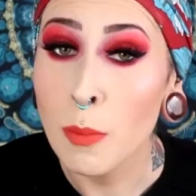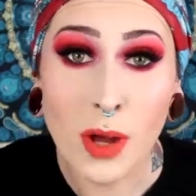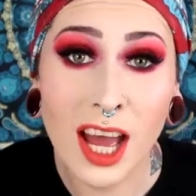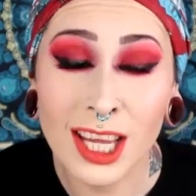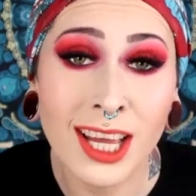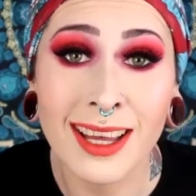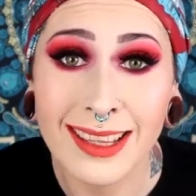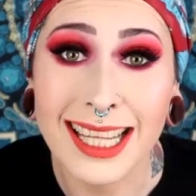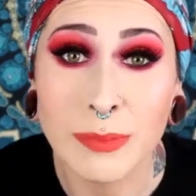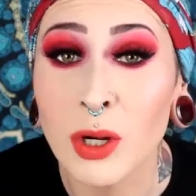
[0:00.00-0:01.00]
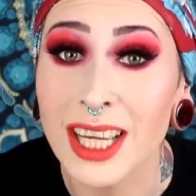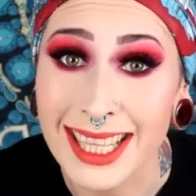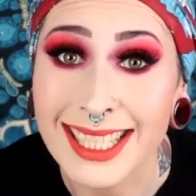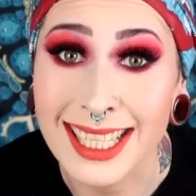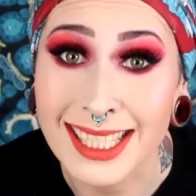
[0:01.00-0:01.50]
but yeah, that's pretty
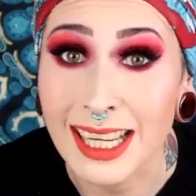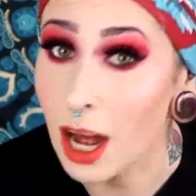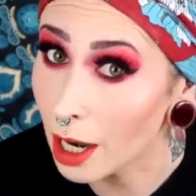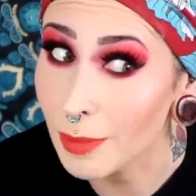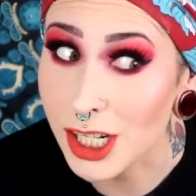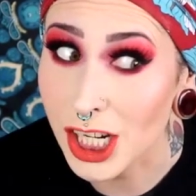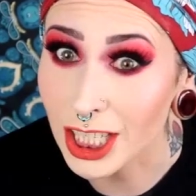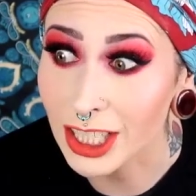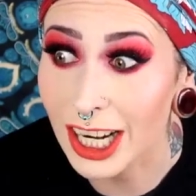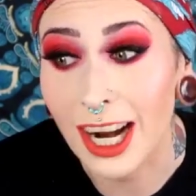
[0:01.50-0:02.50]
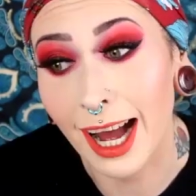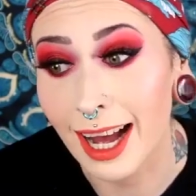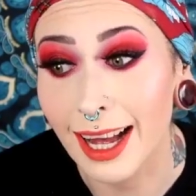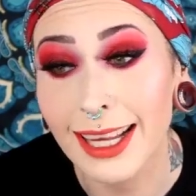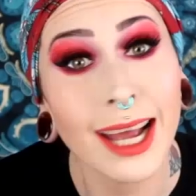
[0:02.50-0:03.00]
consistent on my channel here.
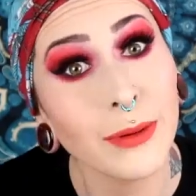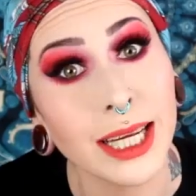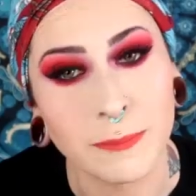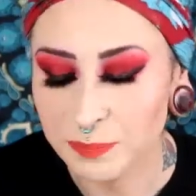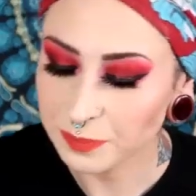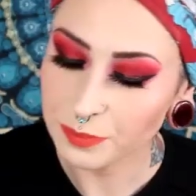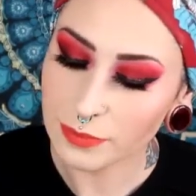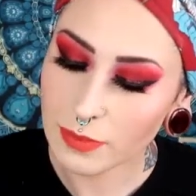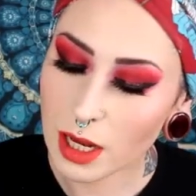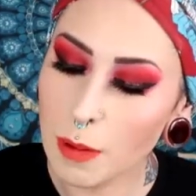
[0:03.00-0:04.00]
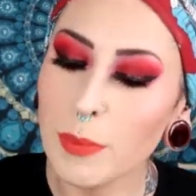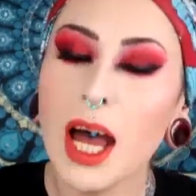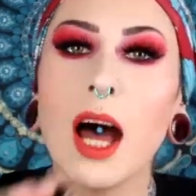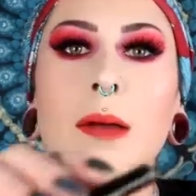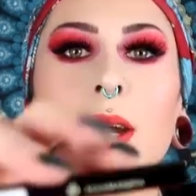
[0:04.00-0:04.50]
I can't read,
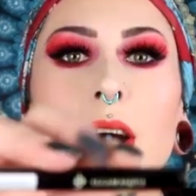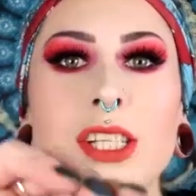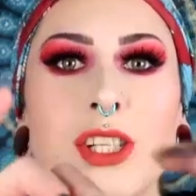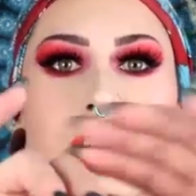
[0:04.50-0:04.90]
but let me go ahead and